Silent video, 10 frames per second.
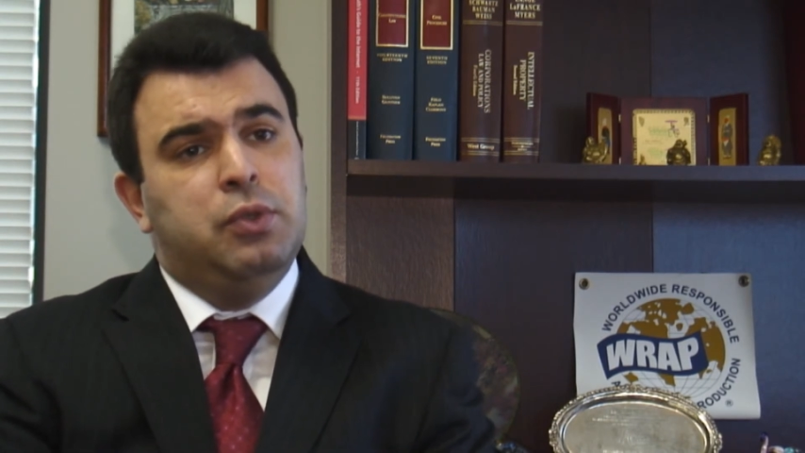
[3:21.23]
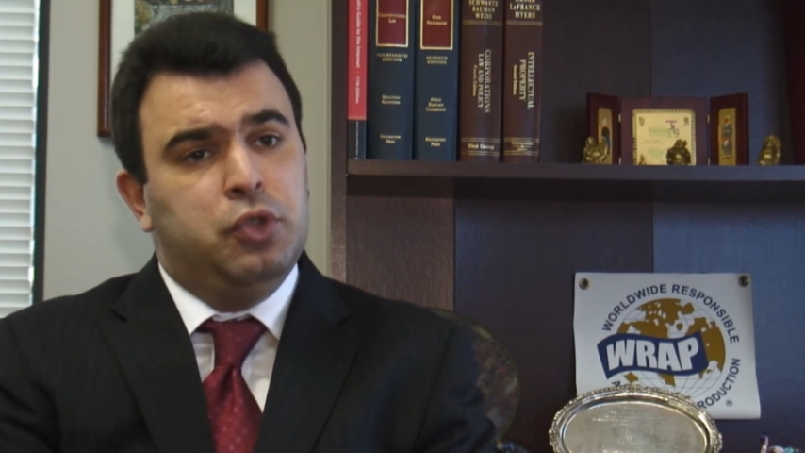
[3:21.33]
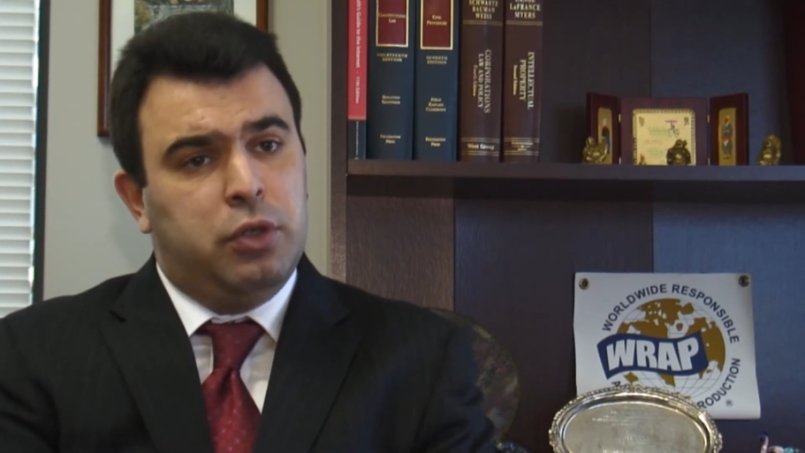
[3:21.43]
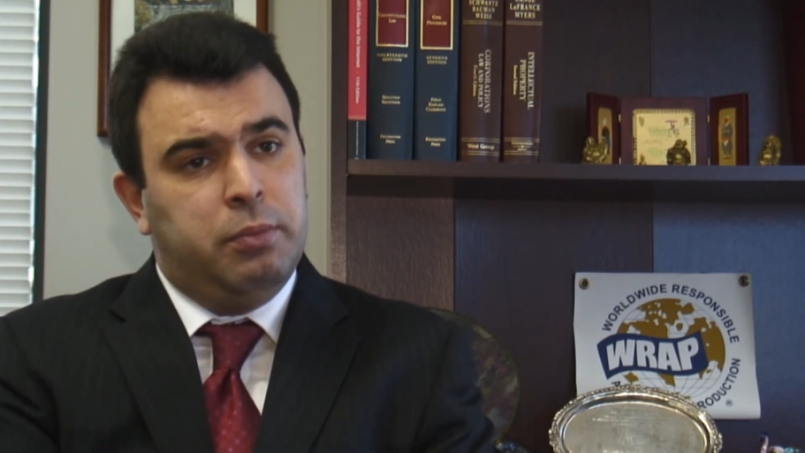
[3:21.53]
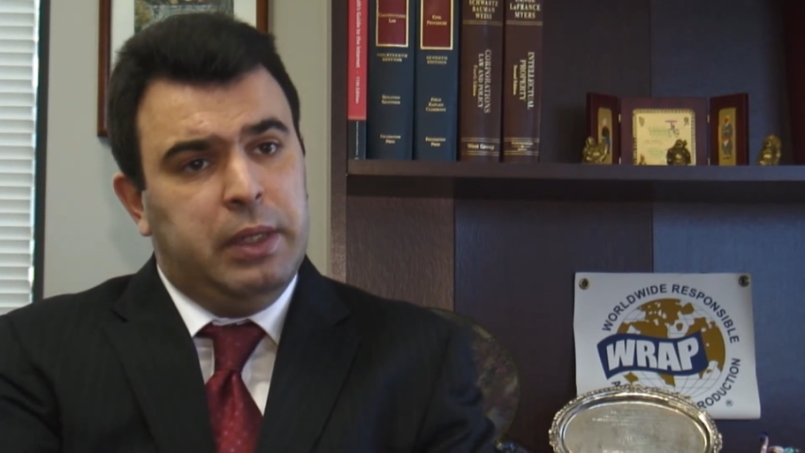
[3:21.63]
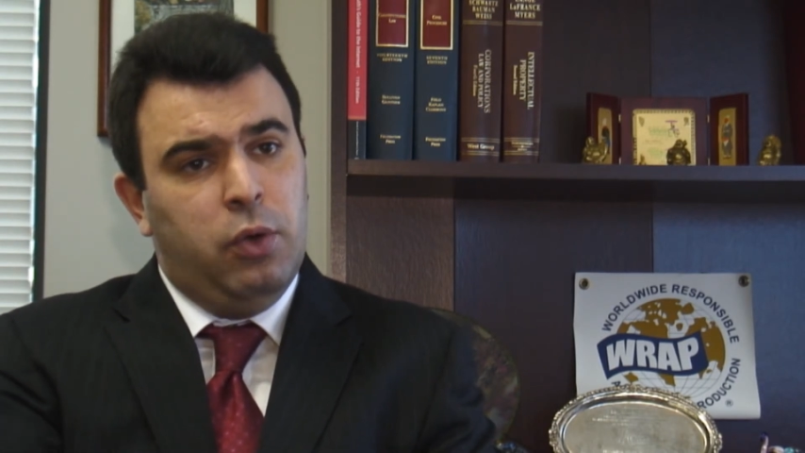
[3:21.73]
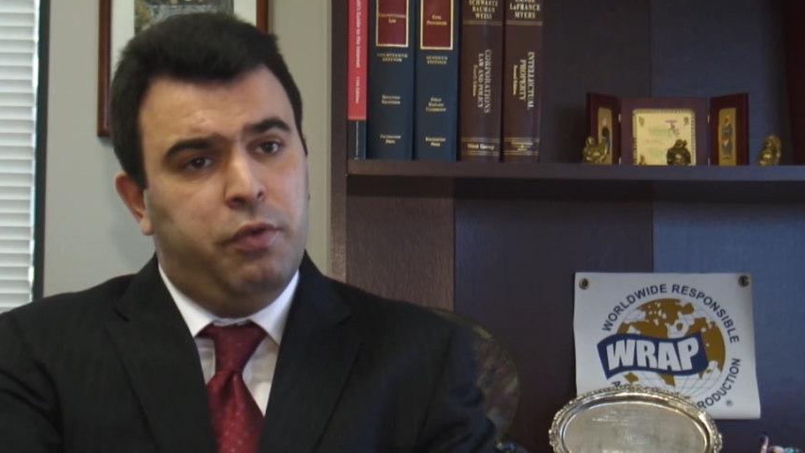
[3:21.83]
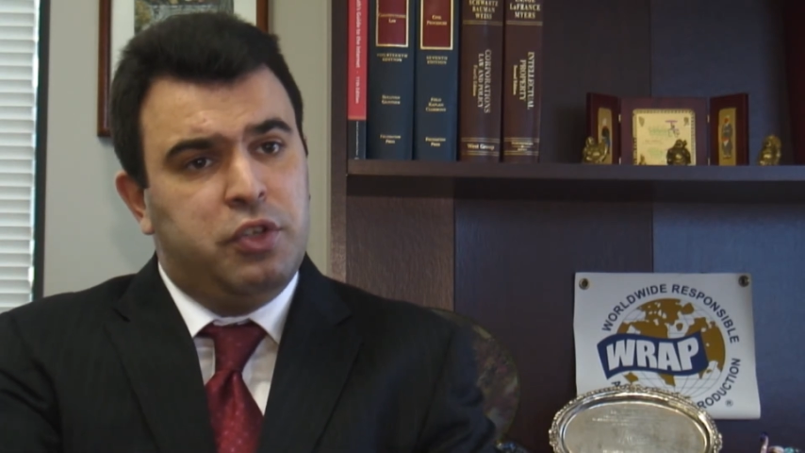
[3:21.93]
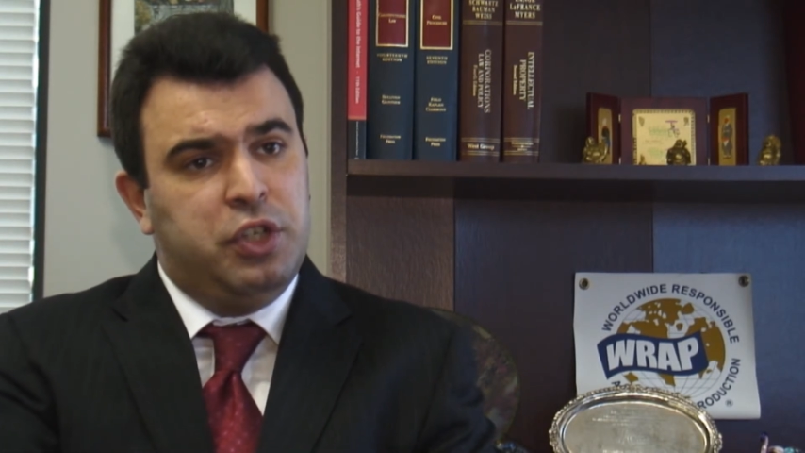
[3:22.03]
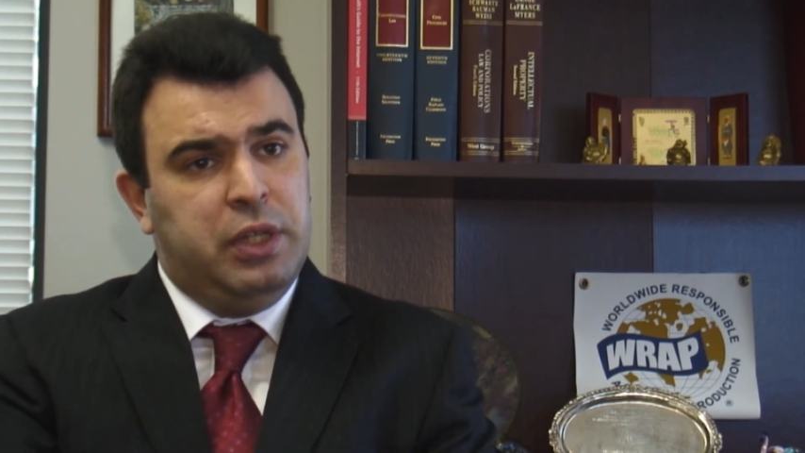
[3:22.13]
who's going to be
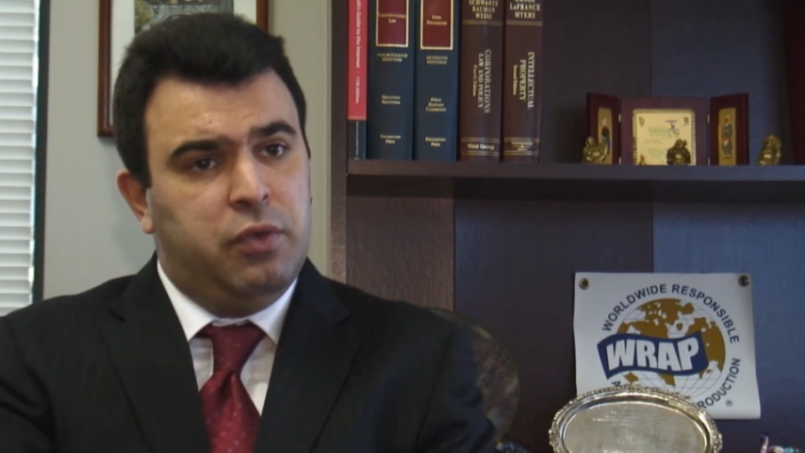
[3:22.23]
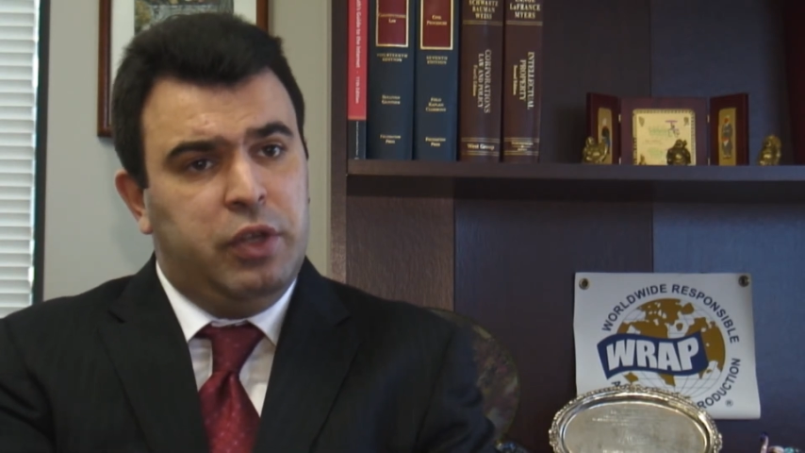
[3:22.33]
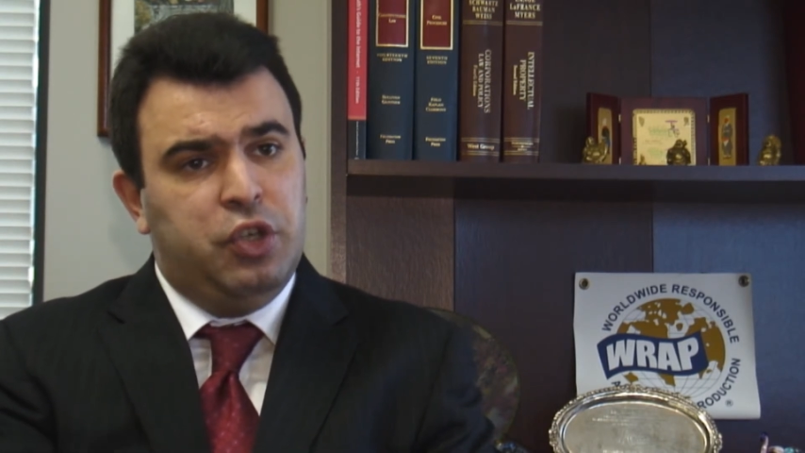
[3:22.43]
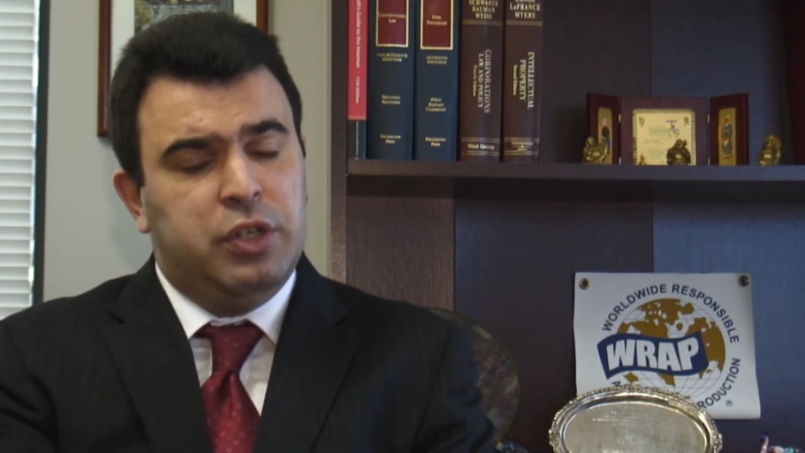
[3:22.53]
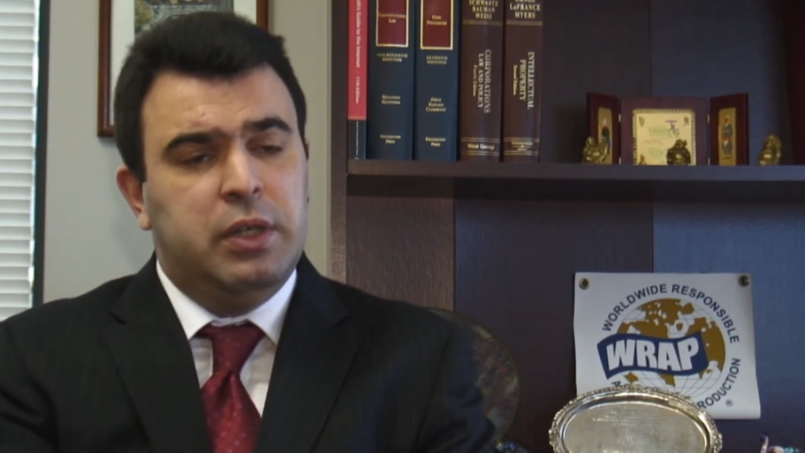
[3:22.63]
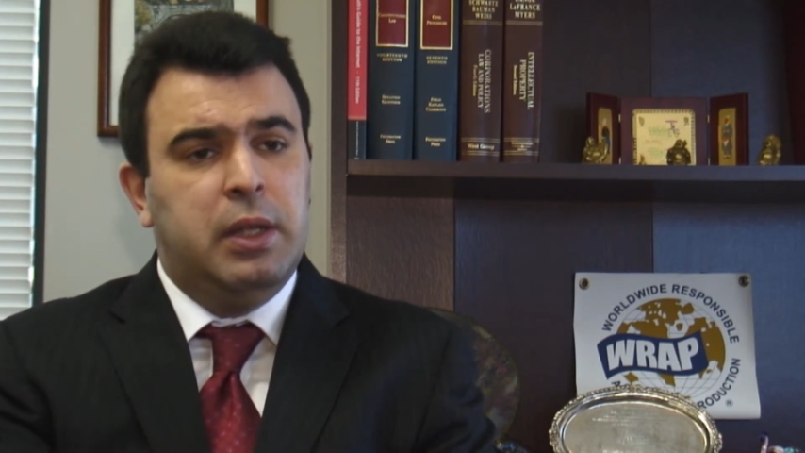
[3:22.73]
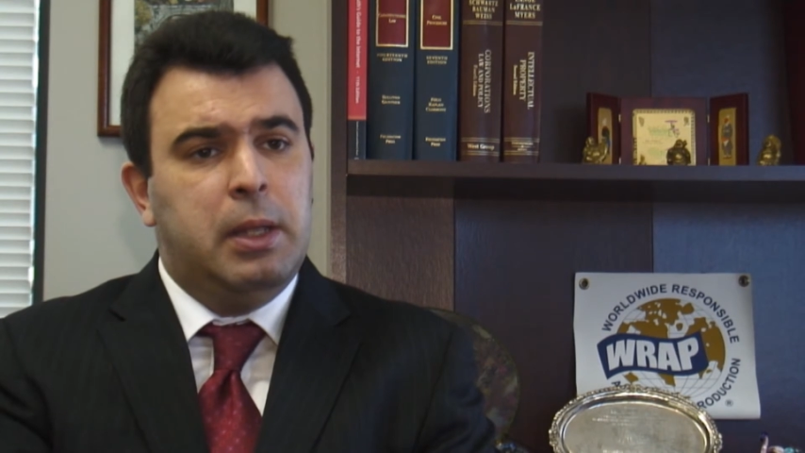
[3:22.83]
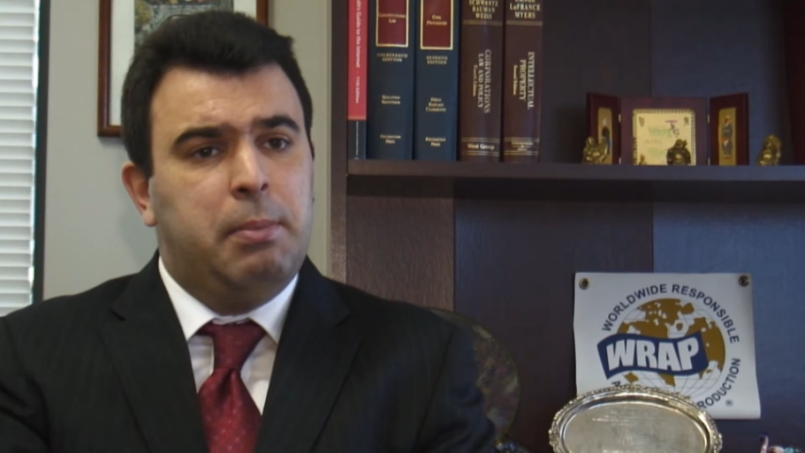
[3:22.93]
overseeing the region,